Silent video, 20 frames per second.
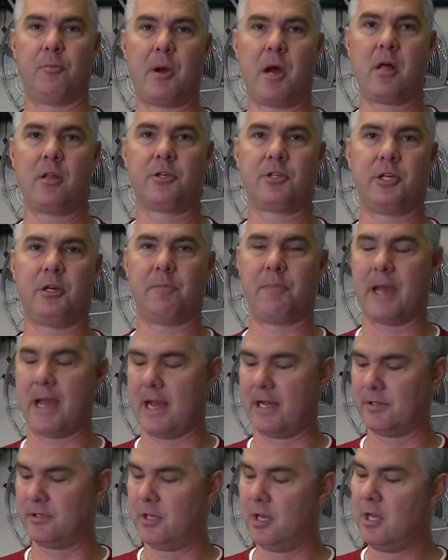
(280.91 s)
polishing
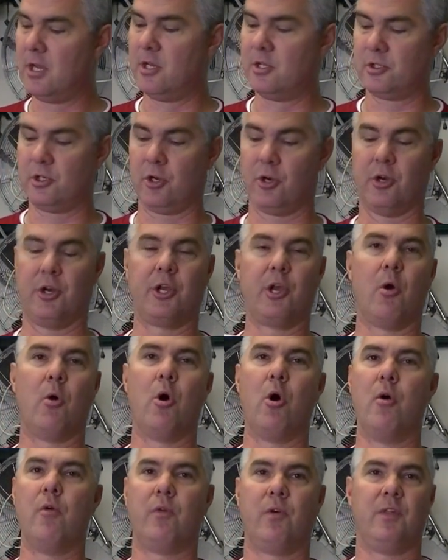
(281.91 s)
pads. So you're going to
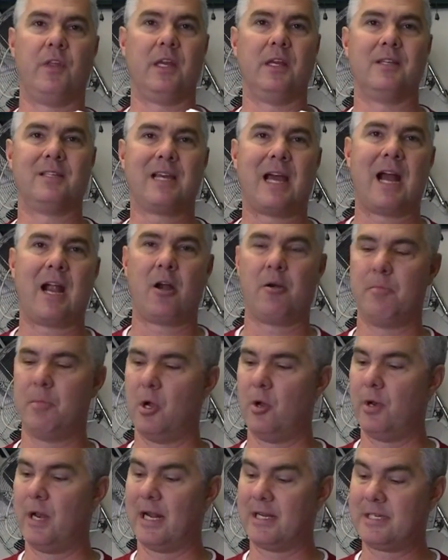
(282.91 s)
go over the entire
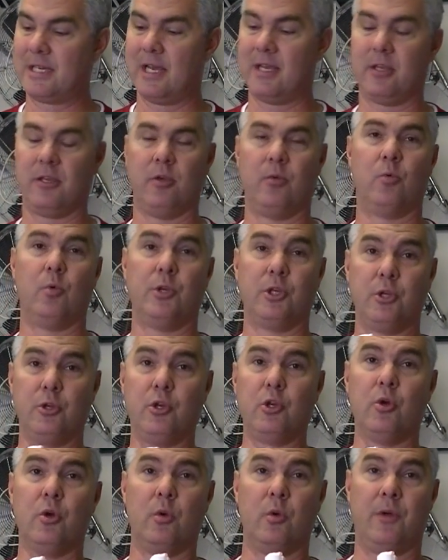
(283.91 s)
boat. And I tell you, when you
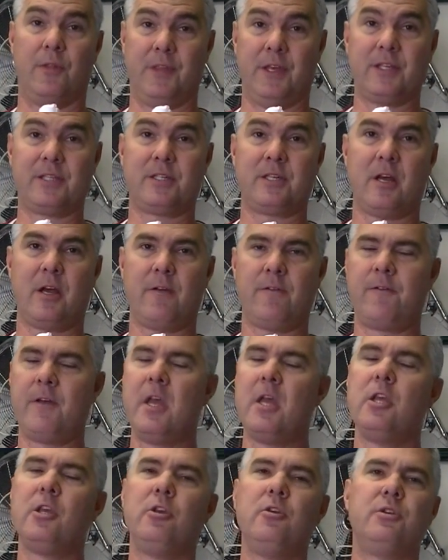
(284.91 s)
do it with this
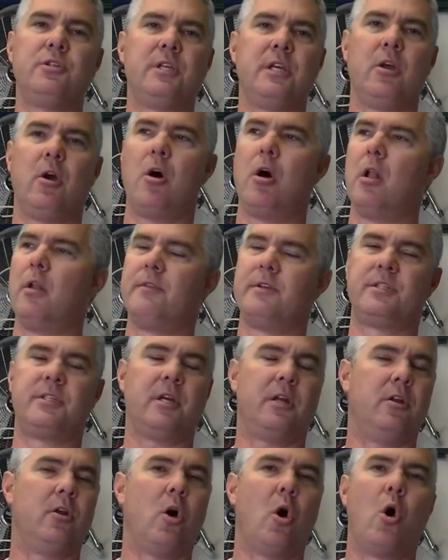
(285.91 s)
stuff, you see all of a
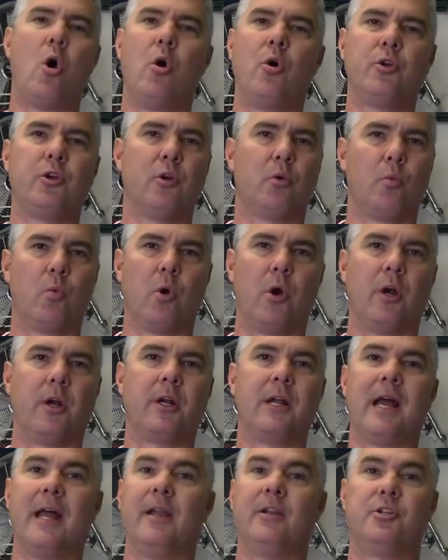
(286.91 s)
sudden all your
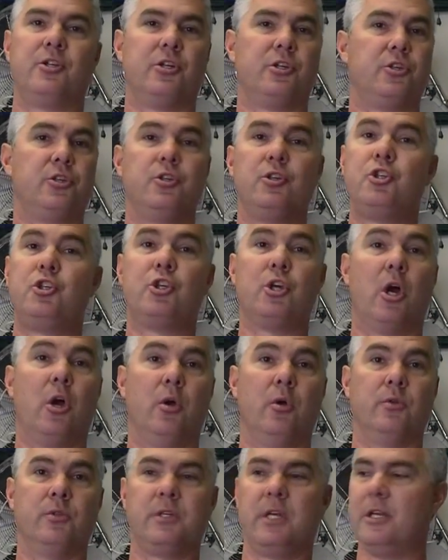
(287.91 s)
work kind of just
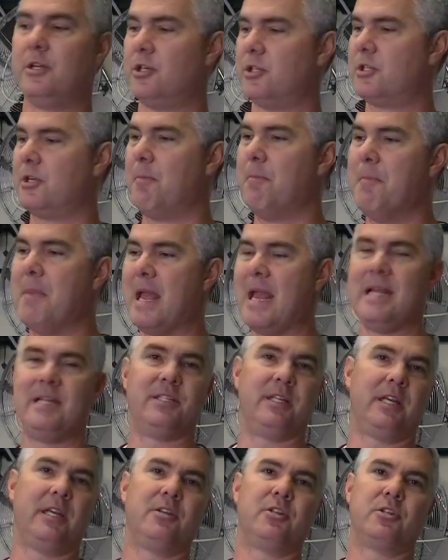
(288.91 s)
shows. It's just
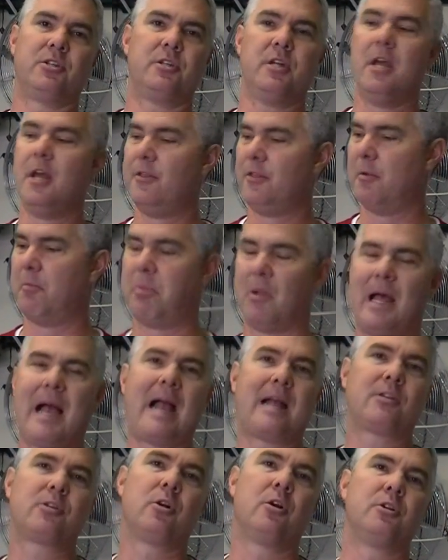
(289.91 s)
amazing. The
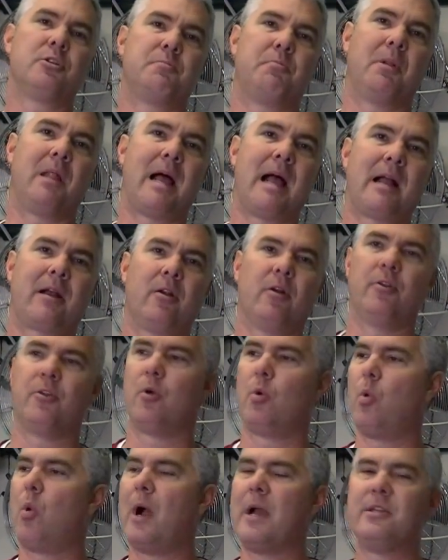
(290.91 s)
black turns blacker,
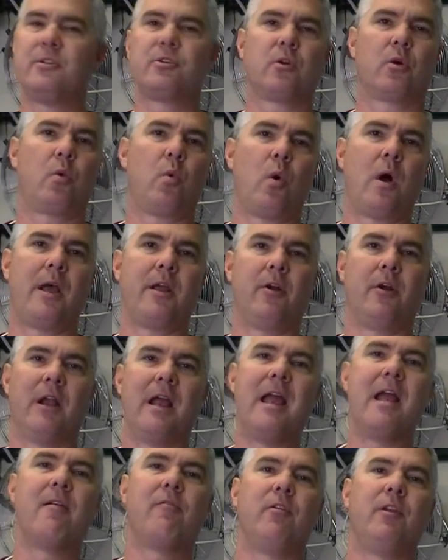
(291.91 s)
the whites are
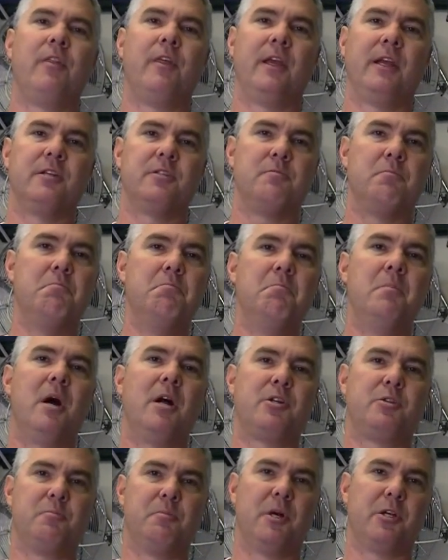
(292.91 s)
whiter, everything is
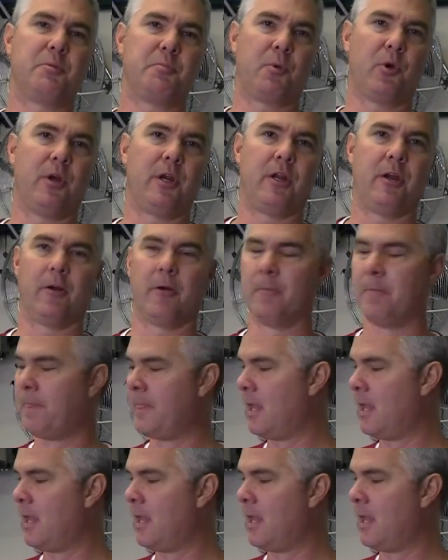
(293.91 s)
much, much prettier.